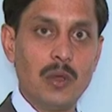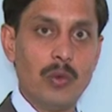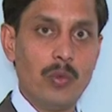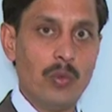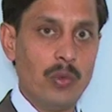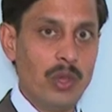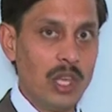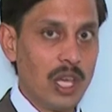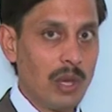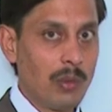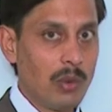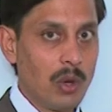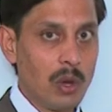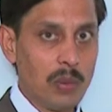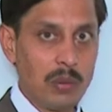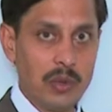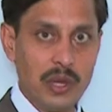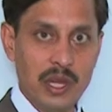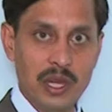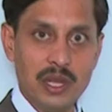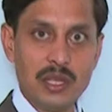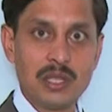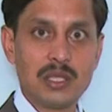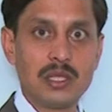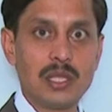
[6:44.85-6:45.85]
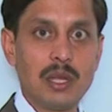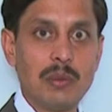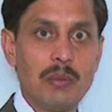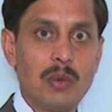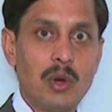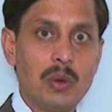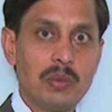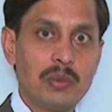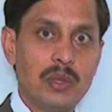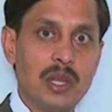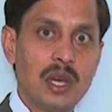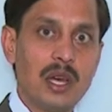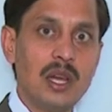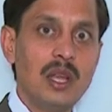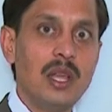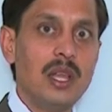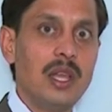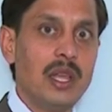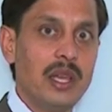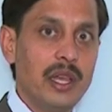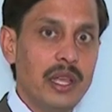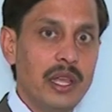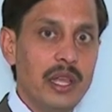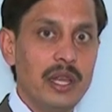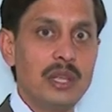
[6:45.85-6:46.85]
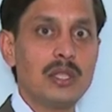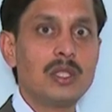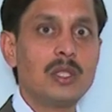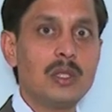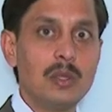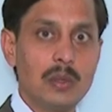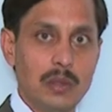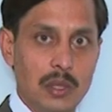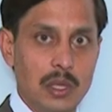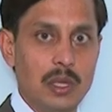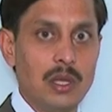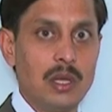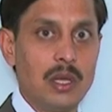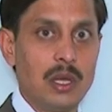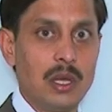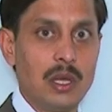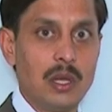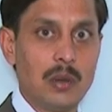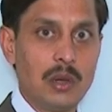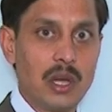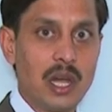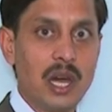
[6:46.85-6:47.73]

we have obtained some of the its uh,